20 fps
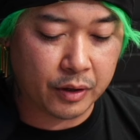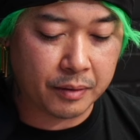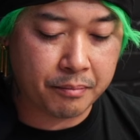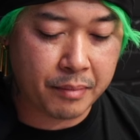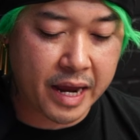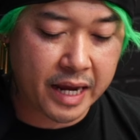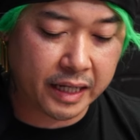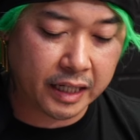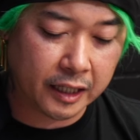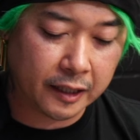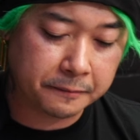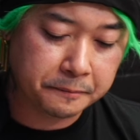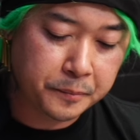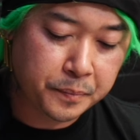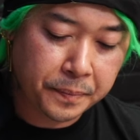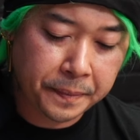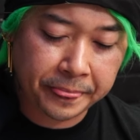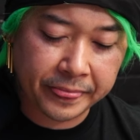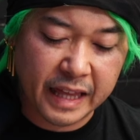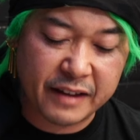to make it.
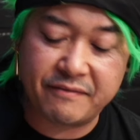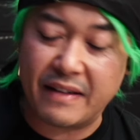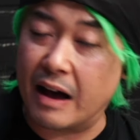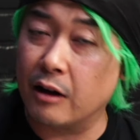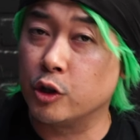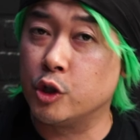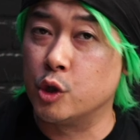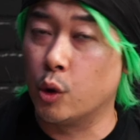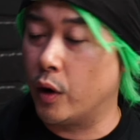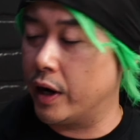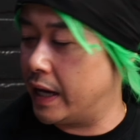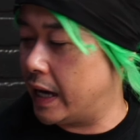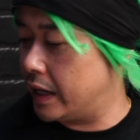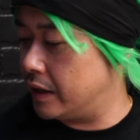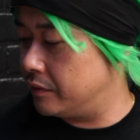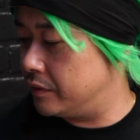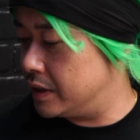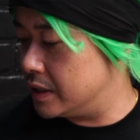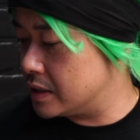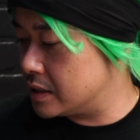They found joy out
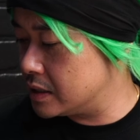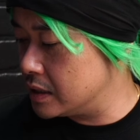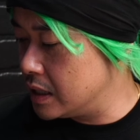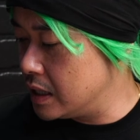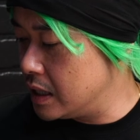of this.